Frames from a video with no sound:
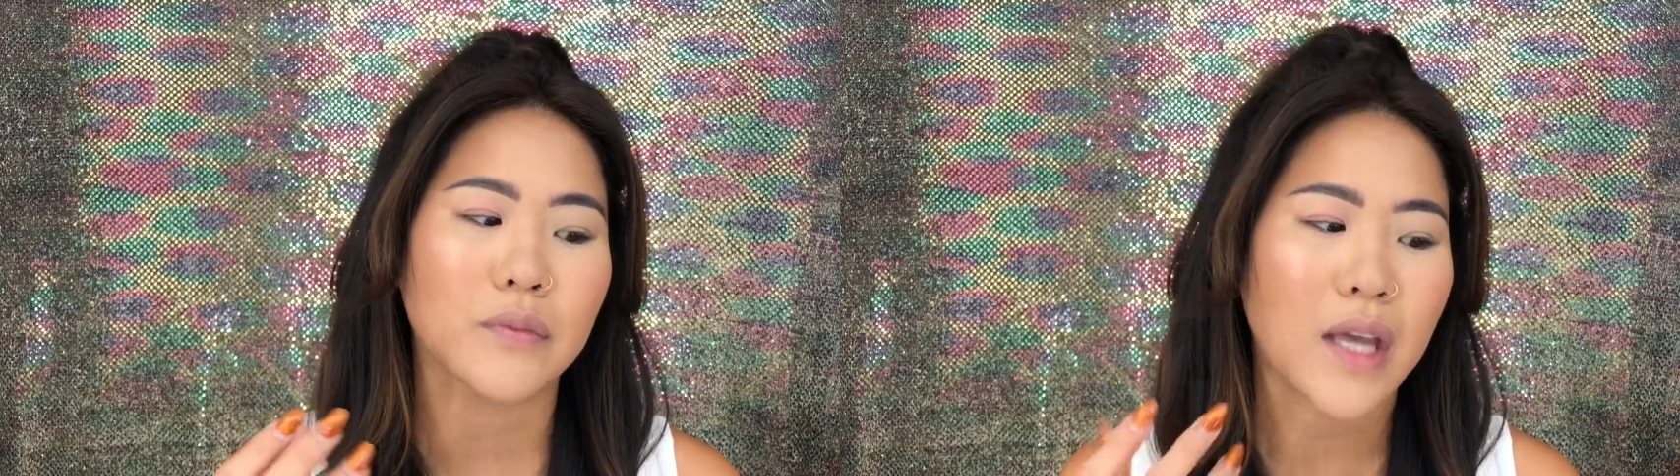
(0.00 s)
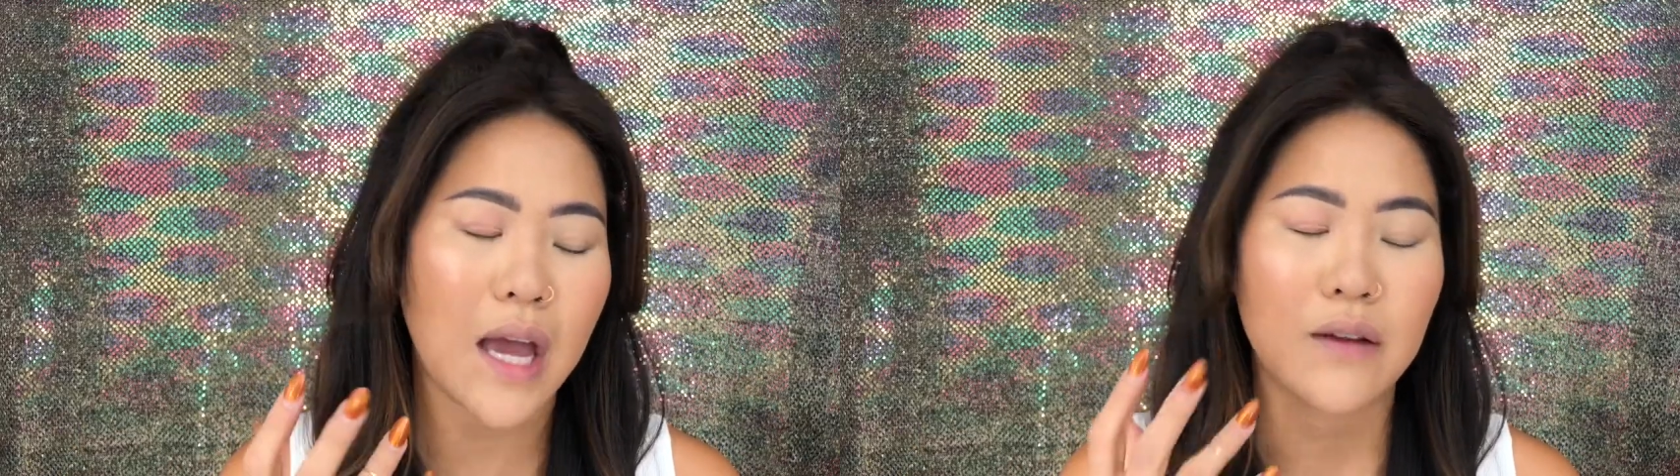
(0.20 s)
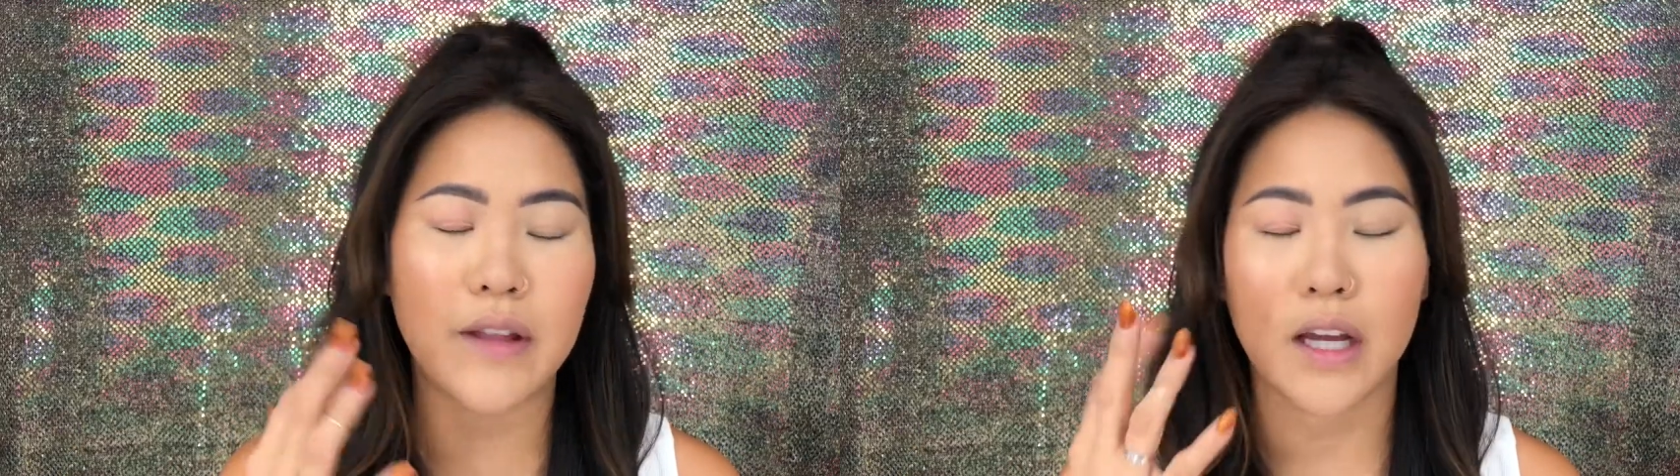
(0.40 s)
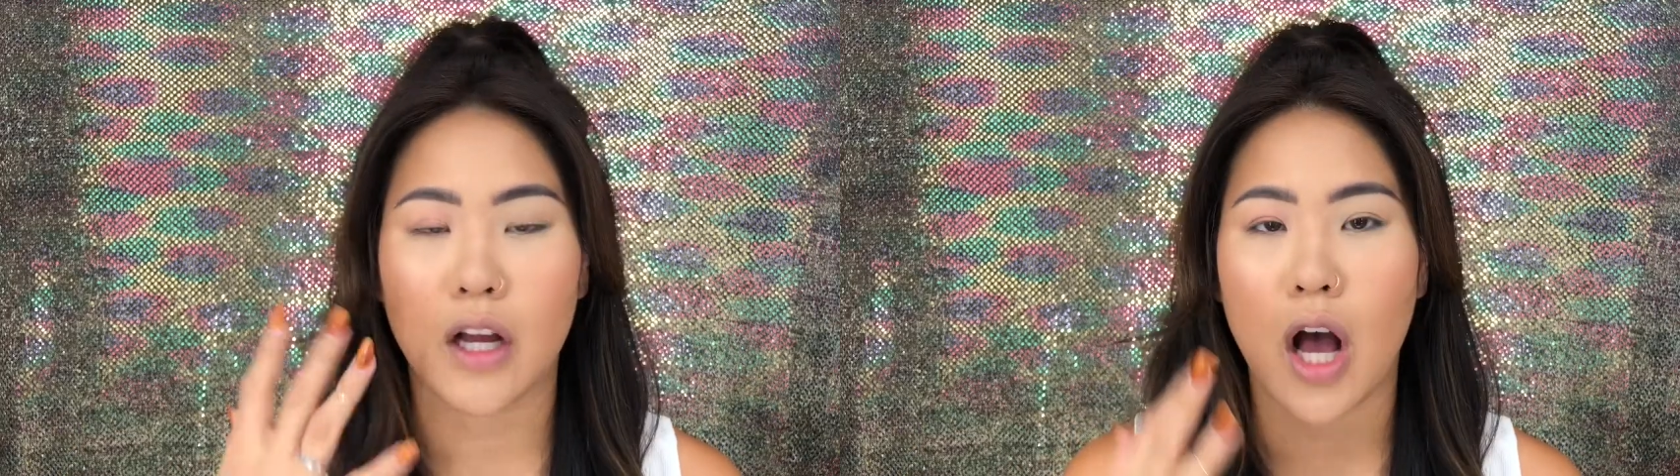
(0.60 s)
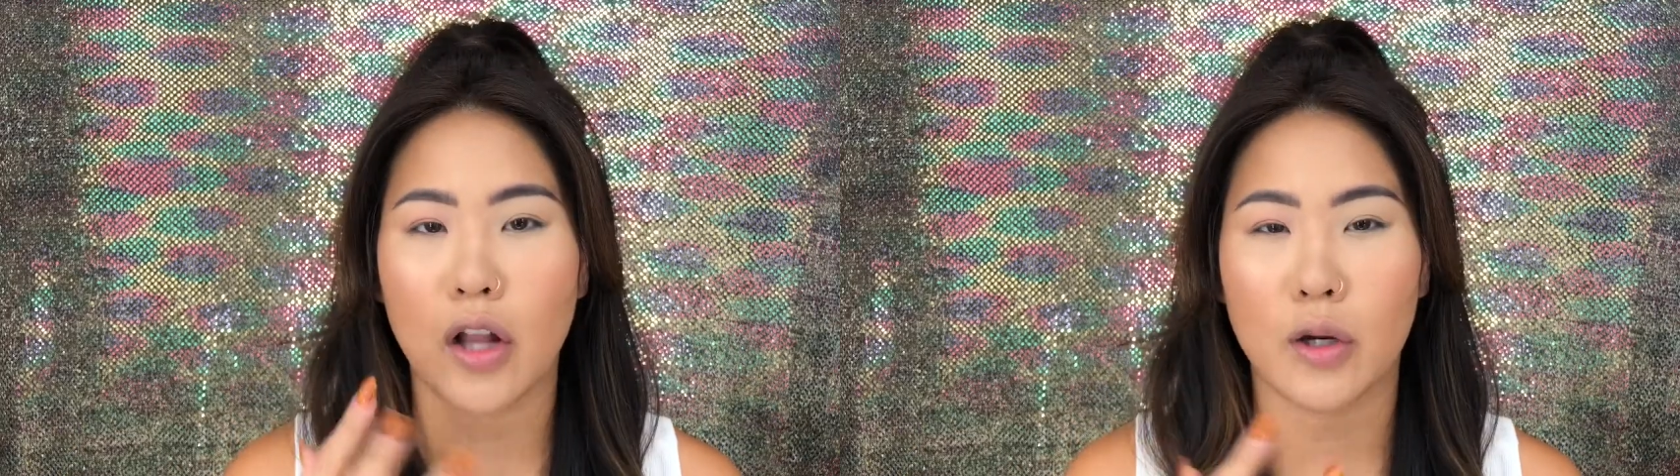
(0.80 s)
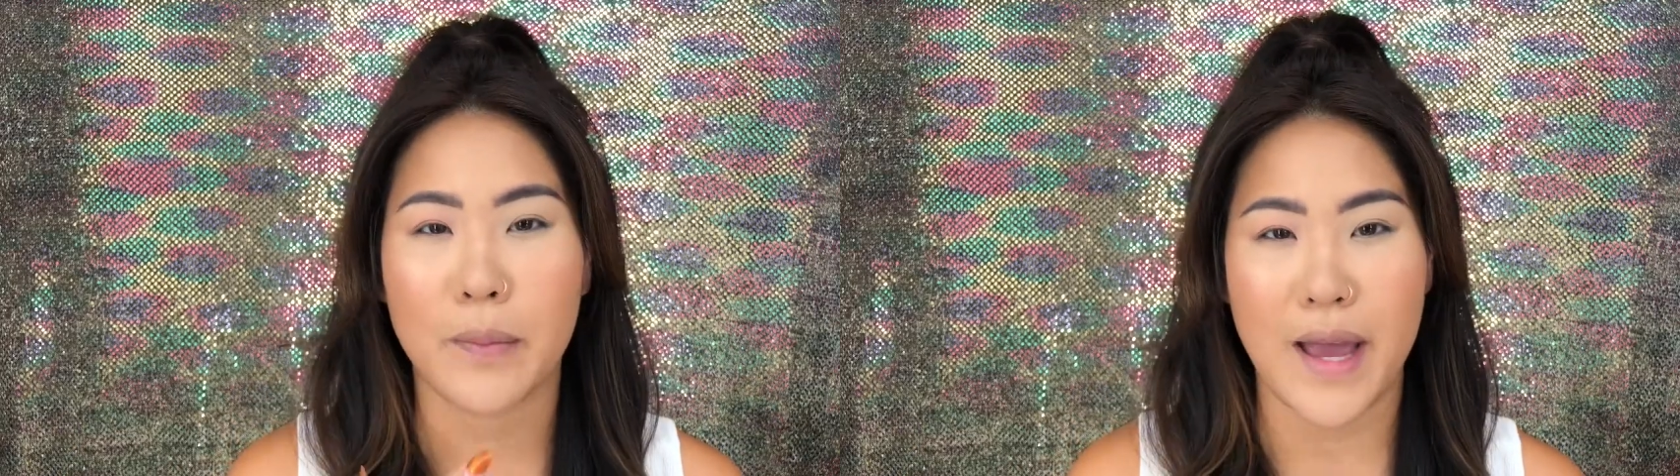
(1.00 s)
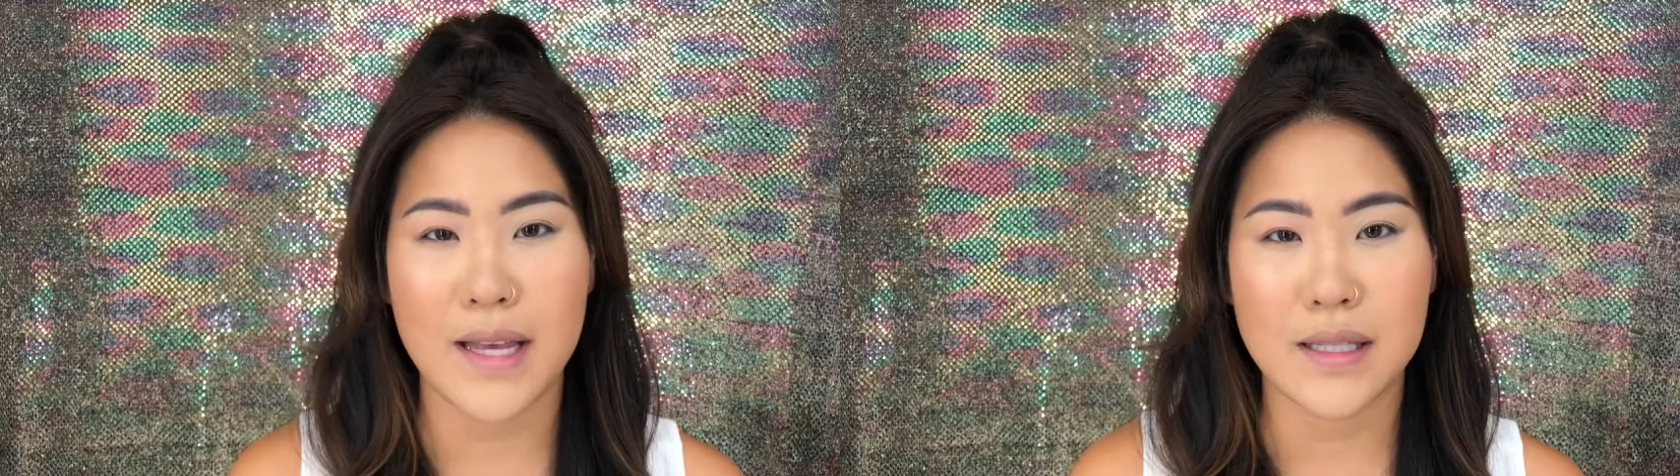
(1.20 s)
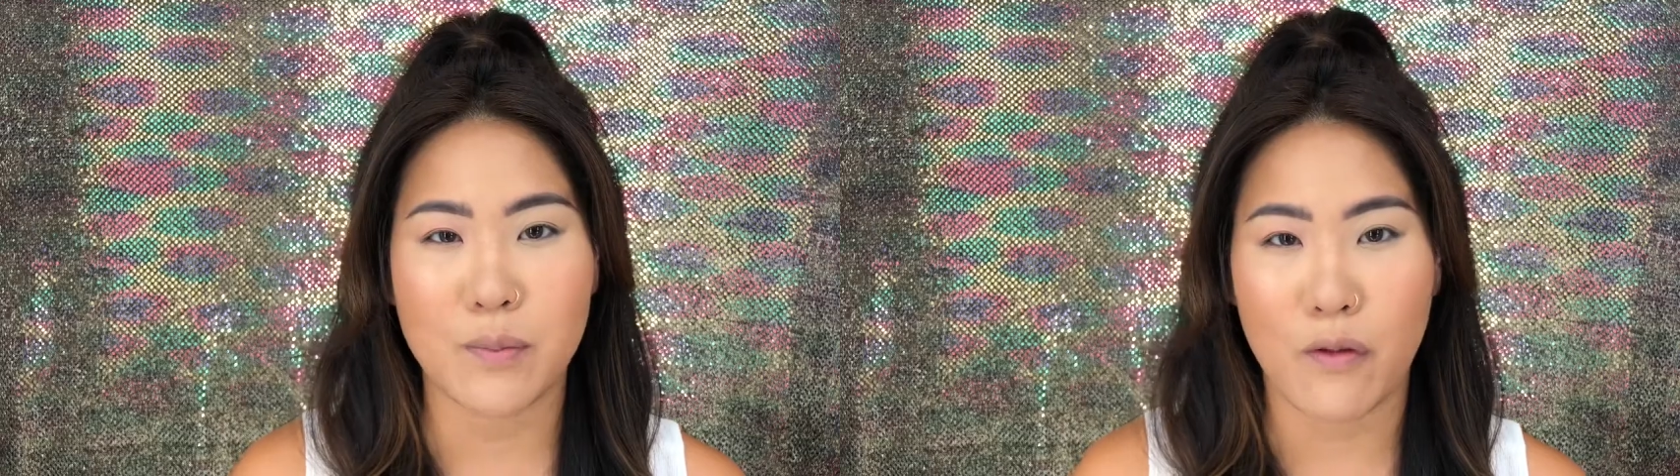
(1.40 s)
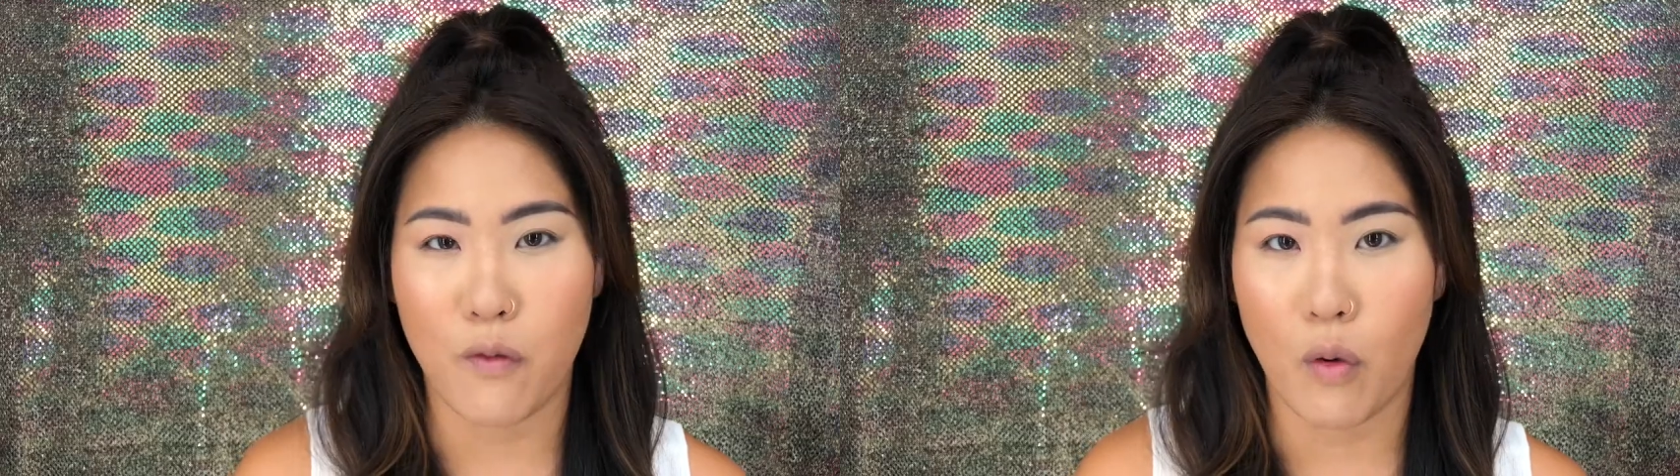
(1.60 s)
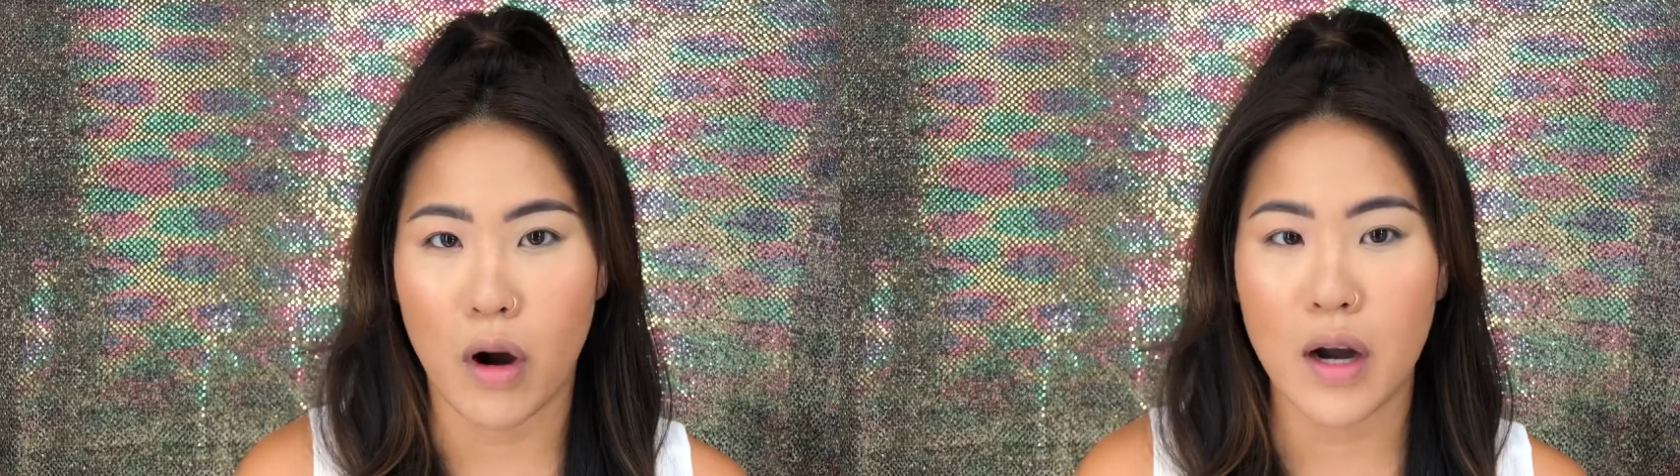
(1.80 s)
kind of like a color base
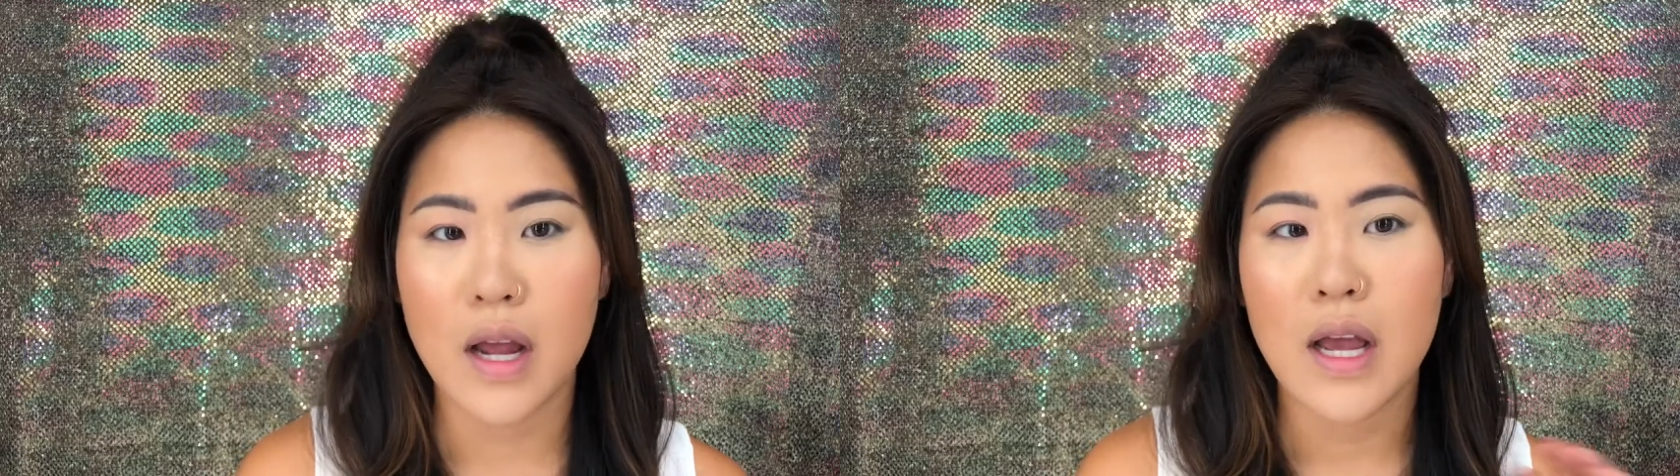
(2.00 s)
before,